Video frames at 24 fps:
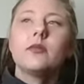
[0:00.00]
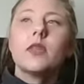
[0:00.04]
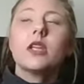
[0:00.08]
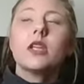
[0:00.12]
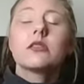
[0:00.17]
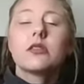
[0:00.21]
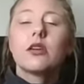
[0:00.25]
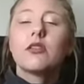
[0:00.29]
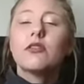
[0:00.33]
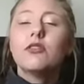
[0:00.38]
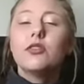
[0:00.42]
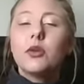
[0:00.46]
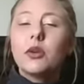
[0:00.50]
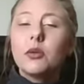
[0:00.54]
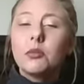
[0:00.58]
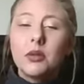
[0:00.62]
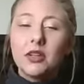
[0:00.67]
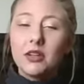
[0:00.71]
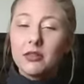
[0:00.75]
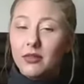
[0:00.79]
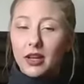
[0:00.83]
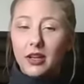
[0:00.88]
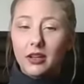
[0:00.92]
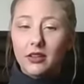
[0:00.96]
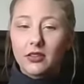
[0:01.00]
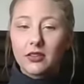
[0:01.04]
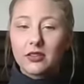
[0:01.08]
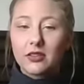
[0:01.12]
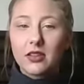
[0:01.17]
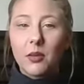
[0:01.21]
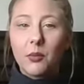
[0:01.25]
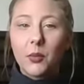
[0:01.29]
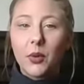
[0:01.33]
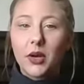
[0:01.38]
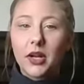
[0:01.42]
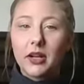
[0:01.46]
So if you can be a regular
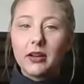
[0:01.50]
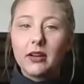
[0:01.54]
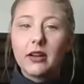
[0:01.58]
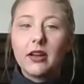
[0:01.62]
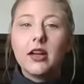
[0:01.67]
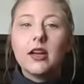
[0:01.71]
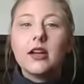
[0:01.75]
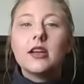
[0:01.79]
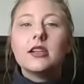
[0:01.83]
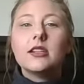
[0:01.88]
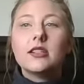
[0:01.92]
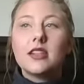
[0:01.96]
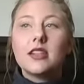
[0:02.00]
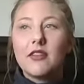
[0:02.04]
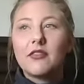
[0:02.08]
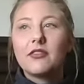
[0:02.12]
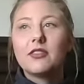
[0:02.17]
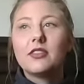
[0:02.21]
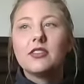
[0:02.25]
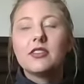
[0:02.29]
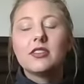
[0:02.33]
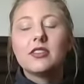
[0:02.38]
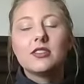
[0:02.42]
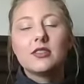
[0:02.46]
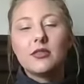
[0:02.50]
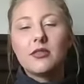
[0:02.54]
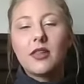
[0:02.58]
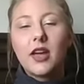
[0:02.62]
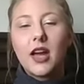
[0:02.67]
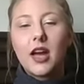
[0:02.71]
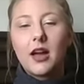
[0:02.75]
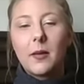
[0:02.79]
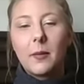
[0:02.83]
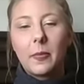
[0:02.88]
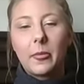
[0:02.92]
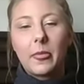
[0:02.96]
somewhere, definitely do
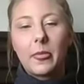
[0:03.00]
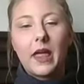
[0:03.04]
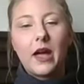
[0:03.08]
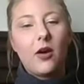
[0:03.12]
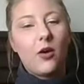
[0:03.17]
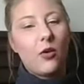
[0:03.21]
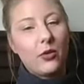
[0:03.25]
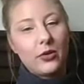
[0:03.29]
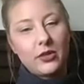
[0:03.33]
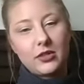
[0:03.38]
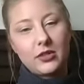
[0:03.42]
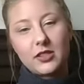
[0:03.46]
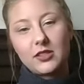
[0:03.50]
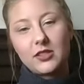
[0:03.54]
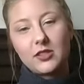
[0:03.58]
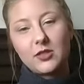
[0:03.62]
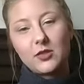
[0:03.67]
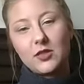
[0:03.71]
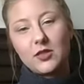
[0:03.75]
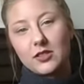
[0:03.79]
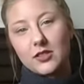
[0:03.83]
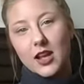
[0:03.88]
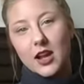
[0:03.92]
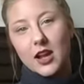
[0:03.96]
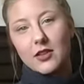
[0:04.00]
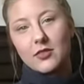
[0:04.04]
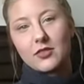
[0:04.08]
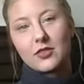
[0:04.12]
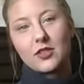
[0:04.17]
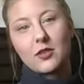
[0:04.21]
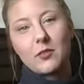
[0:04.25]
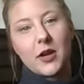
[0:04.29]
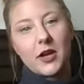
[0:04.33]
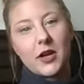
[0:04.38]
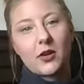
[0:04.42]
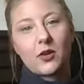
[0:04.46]
that. That always gets you discounts
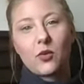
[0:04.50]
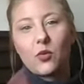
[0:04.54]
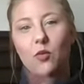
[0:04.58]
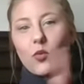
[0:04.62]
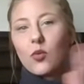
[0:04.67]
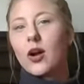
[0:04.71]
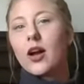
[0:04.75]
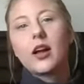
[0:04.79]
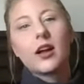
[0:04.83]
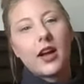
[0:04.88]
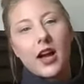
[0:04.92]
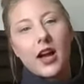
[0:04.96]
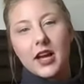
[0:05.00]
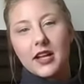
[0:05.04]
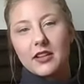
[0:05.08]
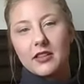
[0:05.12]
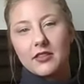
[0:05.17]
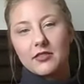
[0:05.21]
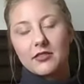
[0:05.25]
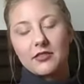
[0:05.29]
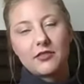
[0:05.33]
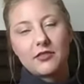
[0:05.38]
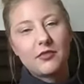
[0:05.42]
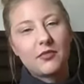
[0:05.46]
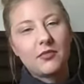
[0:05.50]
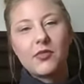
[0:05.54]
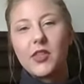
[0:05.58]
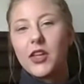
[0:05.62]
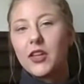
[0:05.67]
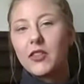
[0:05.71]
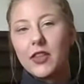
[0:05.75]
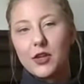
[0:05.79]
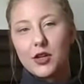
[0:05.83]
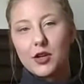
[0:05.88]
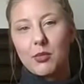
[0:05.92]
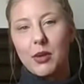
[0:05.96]
no matter what kind of thing
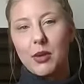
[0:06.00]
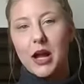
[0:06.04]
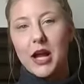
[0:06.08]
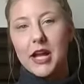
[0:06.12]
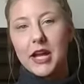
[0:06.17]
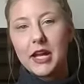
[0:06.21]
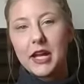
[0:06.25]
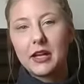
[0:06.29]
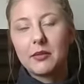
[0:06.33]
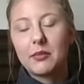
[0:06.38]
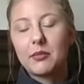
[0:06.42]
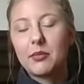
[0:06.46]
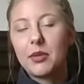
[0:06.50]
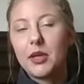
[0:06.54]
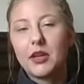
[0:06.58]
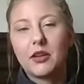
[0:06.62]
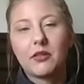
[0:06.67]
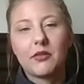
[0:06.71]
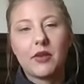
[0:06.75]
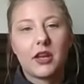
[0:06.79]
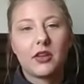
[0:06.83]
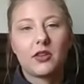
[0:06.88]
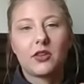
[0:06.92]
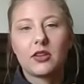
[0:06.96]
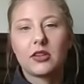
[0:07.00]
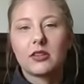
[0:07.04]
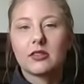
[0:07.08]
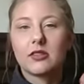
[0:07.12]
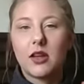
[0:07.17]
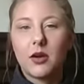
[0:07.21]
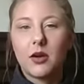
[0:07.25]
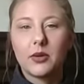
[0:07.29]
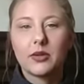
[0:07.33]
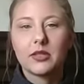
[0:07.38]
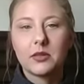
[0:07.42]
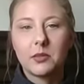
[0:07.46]
that you're buying. Being a regular is
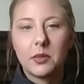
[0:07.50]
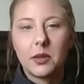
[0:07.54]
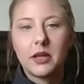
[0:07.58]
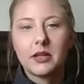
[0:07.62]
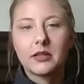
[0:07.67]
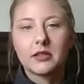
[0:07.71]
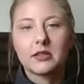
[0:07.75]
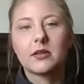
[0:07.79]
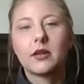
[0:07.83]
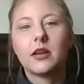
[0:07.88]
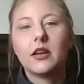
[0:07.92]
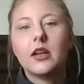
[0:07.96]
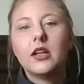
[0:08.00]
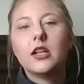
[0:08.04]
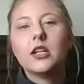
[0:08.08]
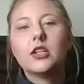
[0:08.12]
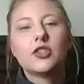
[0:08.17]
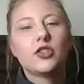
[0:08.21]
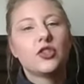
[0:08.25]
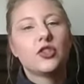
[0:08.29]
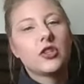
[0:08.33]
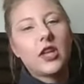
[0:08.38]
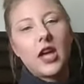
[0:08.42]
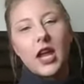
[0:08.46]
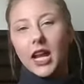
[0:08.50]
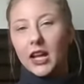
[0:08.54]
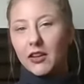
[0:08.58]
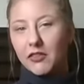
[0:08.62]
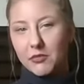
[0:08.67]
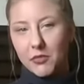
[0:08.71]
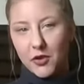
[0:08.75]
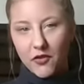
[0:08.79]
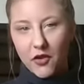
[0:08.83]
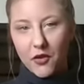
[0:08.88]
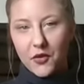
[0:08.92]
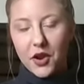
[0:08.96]
always a plus. Just got to give them
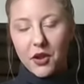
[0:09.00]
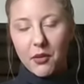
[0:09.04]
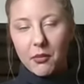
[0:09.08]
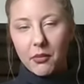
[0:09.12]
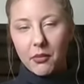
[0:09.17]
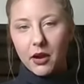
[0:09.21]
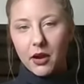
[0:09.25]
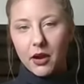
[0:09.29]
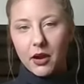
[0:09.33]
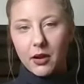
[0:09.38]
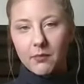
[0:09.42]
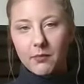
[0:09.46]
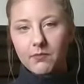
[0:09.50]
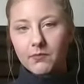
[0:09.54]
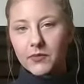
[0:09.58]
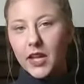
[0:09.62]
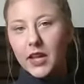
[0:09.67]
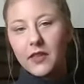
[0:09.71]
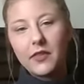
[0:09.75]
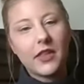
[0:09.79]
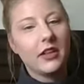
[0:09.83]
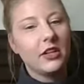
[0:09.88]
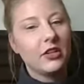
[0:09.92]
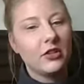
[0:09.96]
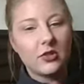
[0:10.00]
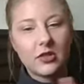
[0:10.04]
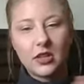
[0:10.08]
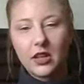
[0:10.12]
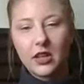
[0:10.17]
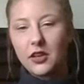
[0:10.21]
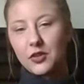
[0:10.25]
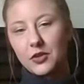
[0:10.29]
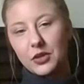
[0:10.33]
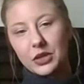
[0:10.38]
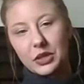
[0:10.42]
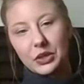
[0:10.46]
your phone number and then you
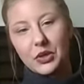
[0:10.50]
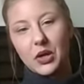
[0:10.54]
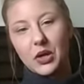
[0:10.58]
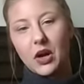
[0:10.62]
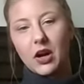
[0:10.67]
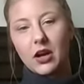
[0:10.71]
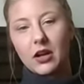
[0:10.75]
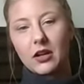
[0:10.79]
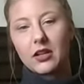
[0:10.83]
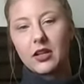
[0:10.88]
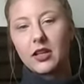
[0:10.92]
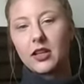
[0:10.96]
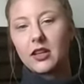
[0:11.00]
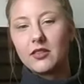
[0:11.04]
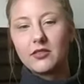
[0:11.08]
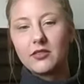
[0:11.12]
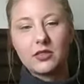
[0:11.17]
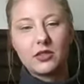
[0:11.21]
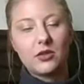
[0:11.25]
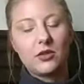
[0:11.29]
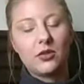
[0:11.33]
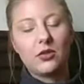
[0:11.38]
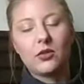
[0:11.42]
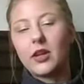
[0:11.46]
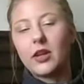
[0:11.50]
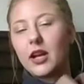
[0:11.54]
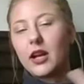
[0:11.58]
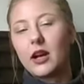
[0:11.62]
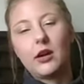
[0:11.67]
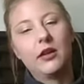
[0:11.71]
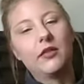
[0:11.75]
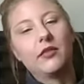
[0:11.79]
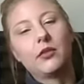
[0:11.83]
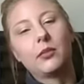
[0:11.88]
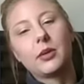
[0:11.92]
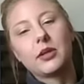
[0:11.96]
scan your little card and it gives you like
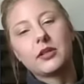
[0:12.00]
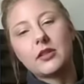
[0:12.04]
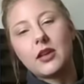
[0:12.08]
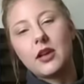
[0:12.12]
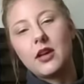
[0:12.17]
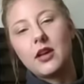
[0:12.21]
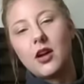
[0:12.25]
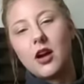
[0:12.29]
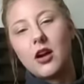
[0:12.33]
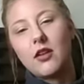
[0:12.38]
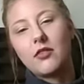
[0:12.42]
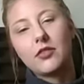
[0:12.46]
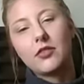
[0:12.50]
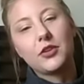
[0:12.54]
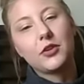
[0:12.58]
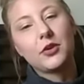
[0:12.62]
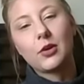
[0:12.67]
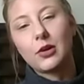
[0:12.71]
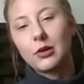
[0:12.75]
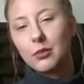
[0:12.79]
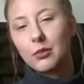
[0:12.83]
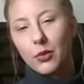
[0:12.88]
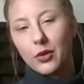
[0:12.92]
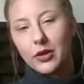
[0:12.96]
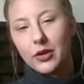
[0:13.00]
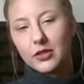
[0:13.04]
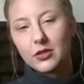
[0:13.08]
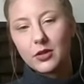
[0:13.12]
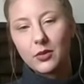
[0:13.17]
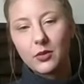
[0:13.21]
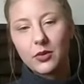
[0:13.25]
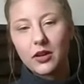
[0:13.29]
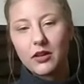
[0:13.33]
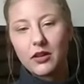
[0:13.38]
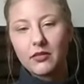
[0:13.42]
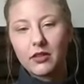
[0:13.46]
however percent off or you earn points or
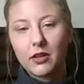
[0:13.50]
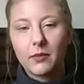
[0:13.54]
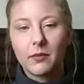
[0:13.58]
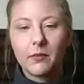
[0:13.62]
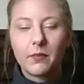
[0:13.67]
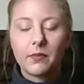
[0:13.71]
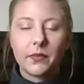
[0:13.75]
whatever.